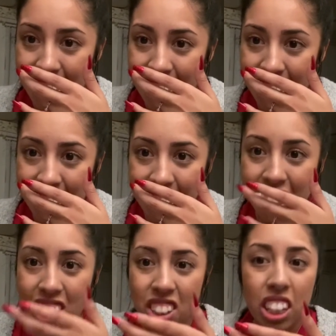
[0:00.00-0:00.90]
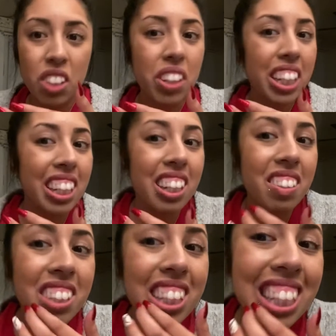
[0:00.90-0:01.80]
it scratched my
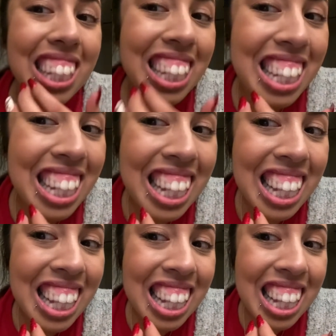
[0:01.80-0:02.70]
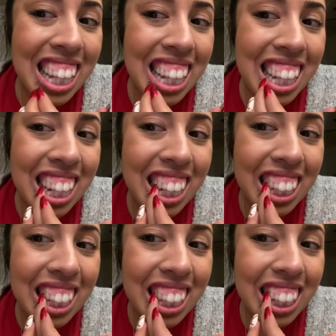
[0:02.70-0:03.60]
gums right
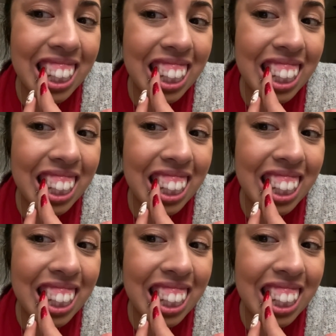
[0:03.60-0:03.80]
here.